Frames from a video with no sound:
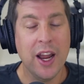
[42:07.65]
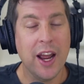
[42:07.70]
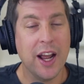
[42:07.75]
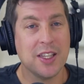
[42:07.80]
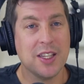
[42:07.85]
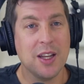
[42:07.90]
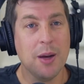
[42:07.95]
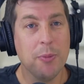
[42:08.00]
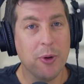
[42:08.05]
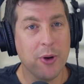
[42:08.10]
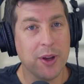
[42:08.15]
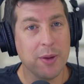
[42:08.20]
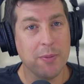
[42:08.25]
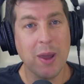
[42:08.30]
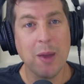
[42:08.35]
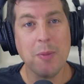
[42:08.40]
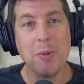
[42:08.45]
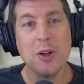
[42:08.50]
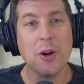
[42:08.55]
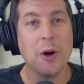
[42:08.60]
At some point,
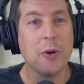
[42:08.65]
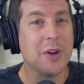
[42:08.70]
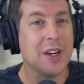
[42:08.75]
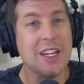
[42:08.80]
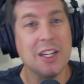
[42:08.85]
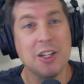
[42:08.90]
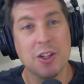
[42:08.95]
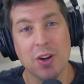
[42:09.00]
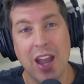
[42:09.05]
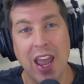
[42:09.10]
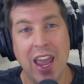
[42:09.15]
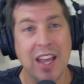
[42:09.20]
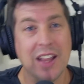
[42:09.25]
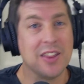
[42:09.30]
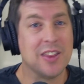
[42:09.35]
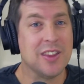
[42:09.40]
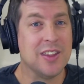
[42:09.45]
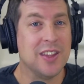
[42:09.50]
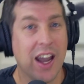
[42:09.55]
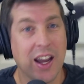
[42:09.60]
maybe you don't need your eighth,
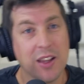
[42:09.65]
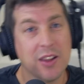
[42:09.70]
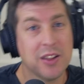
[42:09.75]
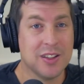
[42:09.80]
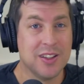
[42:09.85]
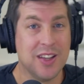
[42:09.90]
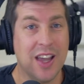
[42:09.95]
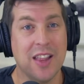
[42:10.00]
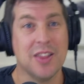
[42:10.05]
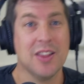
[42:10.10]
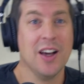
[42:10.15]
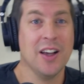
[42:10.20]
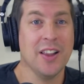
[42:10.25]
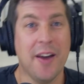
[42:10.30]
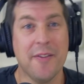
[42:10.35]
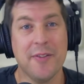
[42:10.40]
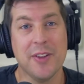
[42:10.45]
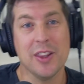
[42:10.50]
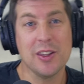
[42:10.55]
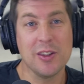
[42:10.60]
ninth, tenth,
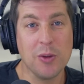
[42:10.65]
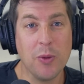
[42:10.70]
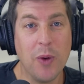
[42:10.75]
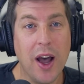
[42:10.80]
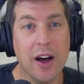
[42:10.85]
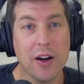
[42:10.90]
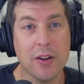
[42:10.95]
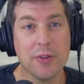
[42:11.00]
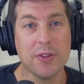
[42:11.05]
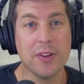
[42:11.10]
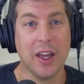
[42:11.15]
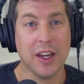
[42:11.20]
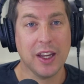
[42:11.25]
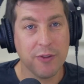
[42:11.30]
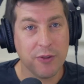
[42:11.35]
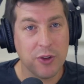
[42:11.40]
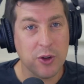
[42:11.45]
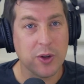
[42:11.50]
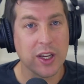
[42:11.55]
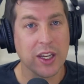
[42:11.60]
eleventh, twelfth. Like
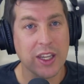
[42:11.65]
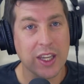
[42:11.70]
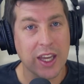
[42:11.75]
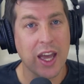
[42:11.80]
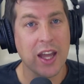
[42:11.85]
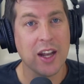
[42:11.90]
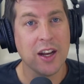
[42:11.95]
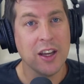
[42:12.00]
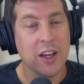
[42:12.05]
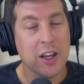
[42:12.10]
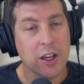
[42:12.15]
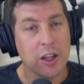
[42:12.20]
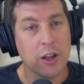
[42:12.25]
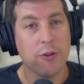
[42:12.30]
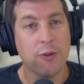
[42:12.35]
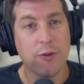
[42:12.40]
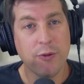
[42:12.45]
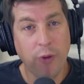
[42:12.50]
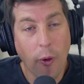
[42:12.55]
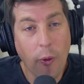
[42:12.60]
if you can get
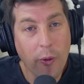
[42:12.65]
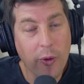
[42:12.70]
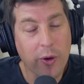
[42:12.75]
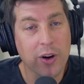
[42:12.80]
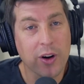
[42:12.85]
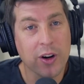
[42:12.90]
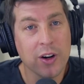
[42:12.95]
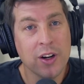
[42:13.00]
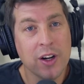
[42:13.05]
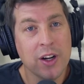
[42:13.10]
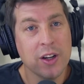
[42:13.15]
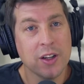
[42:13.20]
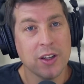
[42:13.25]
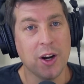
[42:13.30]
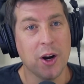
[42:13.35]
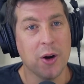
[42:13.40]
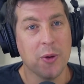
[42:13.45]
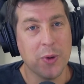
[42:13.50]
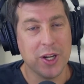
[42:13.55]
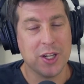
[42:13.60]
four, you
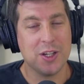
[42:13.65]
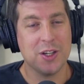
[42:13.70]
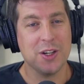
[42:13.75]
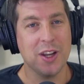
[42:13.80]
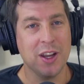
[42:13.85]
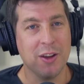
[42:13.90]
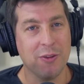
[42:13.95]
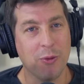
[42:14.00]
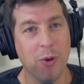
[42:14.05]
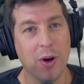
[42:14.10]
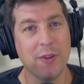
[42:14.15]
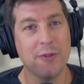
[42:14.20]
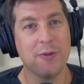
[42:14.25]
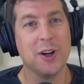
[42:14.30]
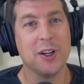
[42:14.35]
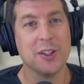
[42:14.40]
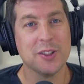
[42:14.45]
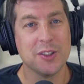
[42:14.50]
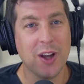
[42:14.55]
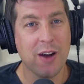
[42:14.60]
know, which if one
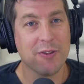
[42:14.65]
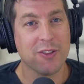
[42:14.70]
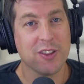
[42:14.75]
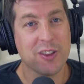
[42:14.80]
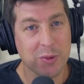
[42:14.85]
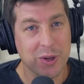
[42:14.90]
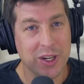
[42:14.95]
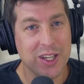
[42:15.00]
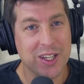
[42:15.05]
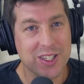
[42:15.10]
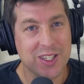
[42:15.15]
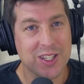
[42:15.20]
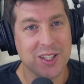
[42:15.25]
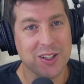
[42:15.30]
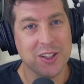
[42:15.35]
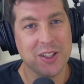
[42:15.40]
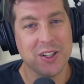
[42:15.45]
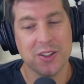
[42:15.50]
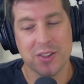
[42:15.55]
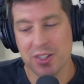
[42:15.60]
falls off, three is
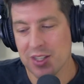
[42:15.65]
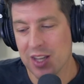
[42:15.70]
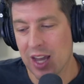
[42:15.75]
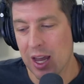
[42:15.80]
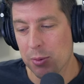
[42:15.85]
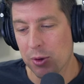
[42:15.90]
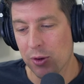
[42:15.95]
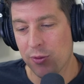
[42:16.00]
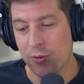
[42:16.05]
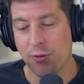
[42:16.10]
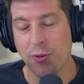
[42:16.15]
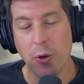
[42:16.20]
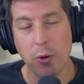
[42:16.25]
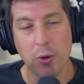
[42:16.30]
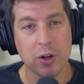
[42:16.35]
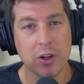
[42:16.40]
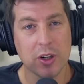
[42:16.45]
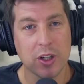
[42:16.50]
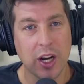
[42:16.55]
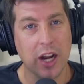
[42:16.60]
still a little stable.
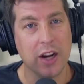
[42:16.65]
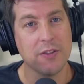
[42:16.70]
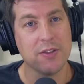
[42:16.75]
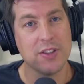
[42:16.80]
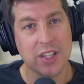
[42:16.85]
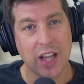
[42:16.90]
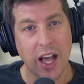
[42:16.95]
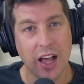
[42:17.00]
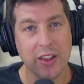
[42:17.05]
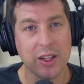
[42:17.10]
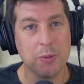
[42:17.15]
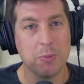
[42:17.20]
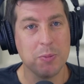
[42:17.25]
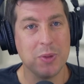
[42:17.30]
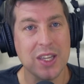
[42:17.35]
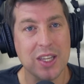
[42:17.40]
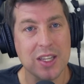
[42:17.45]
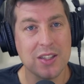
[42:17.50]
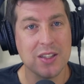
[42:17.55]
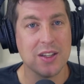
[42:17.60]
Four kind of solid
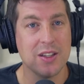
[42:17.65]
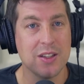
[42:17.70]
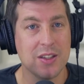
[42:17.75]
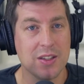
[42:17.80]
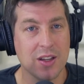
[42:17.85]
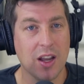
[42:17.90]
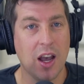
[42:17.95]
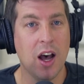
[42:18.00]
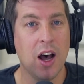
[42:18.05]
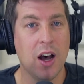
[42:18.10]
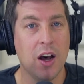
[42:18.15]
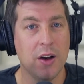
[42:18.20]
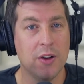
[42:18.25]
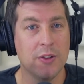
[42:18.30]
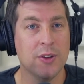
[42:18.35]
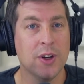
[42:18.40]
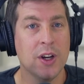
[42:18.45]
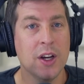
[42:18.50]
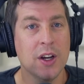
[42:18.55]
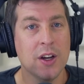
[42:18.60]
pieces
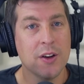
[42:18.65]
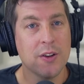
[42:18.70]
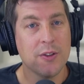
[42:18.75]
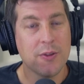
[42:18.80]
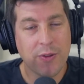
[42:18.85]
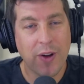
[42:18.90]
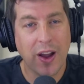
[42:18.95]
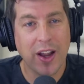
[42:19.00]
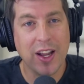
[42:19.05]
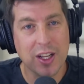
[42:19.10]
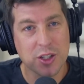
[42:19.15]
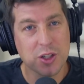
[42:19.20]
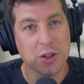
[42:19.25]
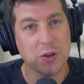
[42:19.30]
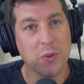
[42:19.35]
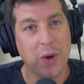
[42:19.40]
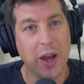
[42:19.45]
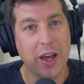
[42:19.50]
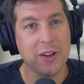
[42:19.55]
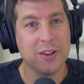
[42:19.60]
of financial
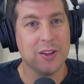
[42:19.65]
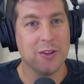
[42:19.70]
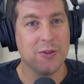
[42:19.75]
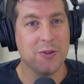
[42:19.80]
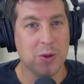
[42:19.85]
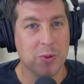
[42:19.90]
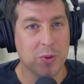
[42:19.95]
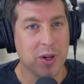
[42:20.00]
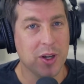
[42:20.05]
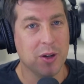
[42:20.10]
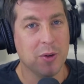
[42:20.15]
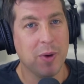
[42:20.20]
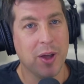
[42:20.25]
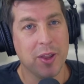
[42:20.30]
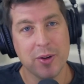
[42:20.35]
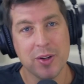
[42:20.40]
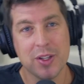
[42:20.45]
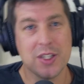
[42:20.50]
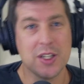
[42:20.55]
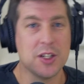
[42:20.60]
wealth, if you will,
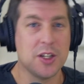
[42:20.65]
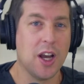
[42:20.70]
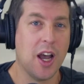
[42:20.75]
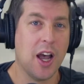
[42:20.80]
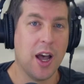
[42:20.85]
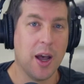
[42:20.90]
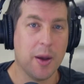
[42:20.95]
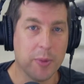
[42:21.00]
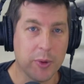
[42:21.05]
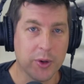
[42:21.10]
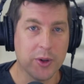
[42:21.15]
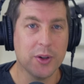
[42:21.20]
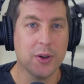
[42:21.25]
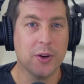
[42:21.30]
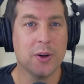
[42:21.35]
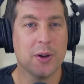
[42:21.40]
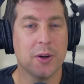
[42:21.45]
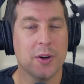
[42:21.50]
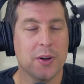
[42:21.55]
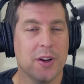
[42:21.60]
whether it's a job or
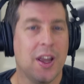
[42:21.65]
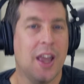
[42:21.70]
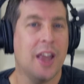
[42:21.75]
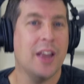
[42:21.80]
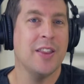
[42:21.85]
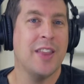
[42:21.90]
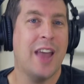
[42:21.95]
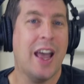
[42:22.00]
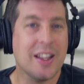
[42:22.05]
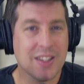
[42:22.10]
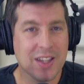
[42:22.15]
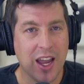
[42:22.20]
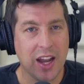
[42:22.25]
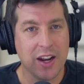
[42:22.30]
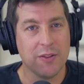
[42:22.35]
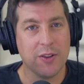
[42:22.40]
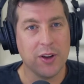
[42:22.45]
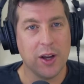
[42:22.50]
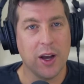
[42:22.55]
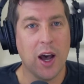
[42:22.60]
or that's kind
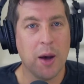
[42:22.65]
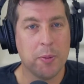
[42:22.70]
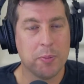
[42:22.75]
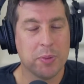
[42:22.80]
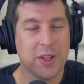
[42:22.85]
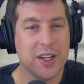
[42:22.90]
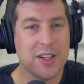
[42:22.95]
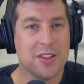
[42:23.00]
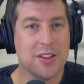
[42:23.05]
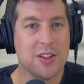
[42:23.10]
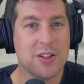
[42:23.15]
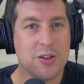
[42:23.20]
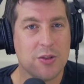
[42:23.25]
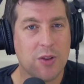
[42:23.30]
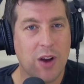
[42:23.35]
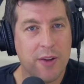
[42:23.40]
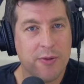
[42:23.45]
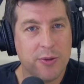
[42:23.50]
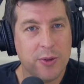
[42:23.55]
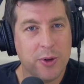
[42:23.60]
of a, a place to
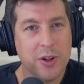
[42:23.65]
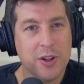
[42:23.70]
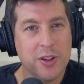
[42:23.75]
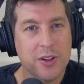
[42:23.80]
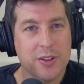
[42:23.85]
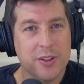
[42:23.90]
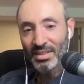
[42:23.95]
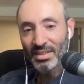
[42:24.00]
strive for.